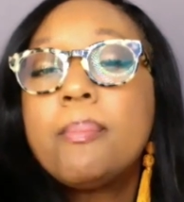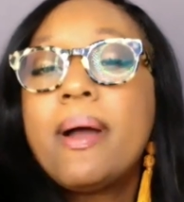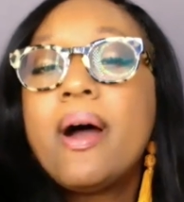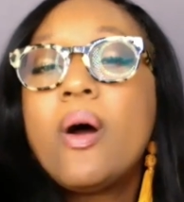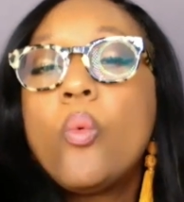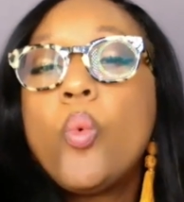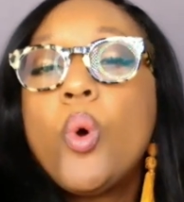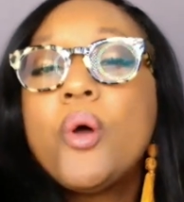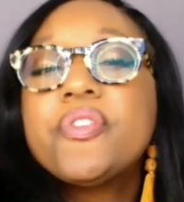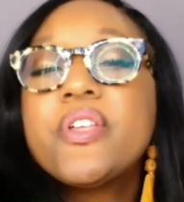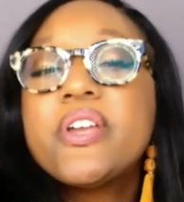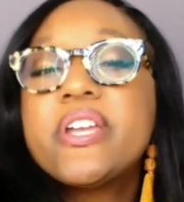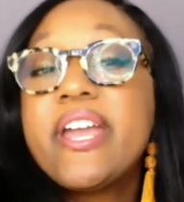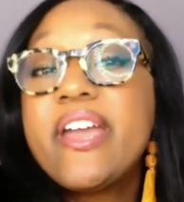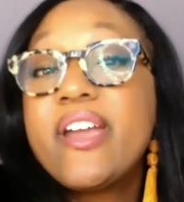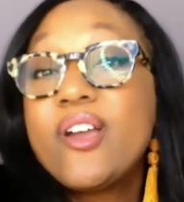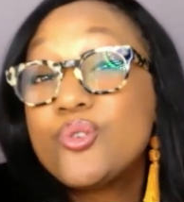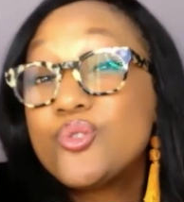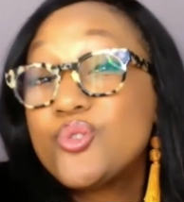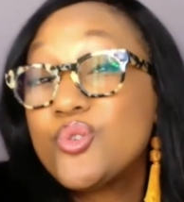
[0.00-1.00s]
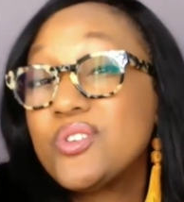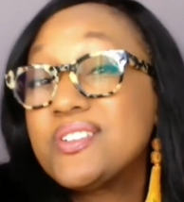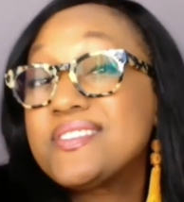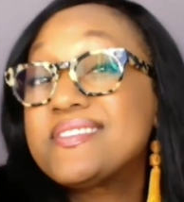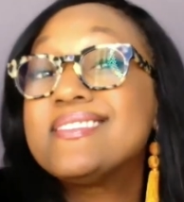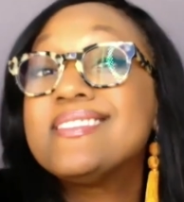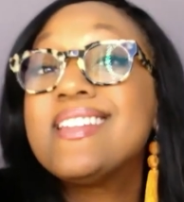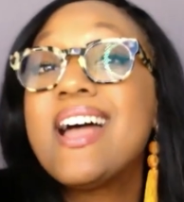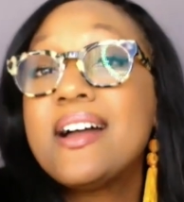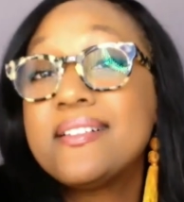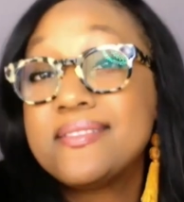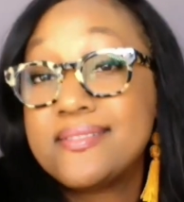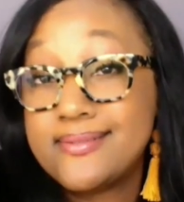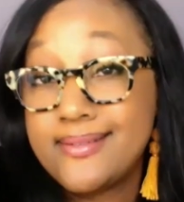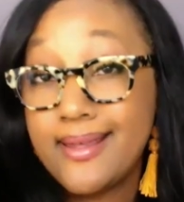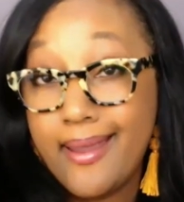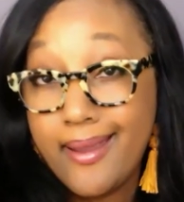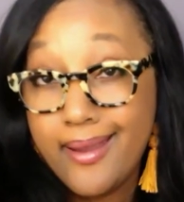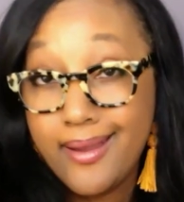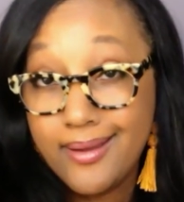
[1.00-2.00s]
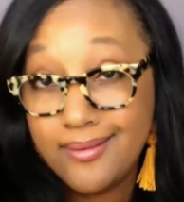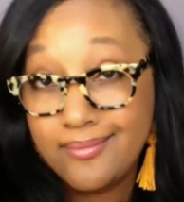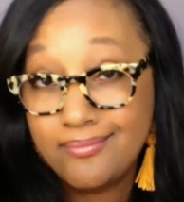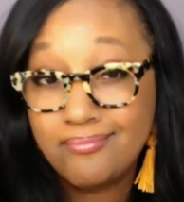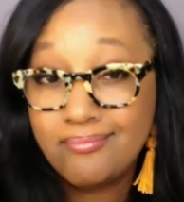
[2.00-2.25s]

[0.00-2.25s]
about what the character is not saying.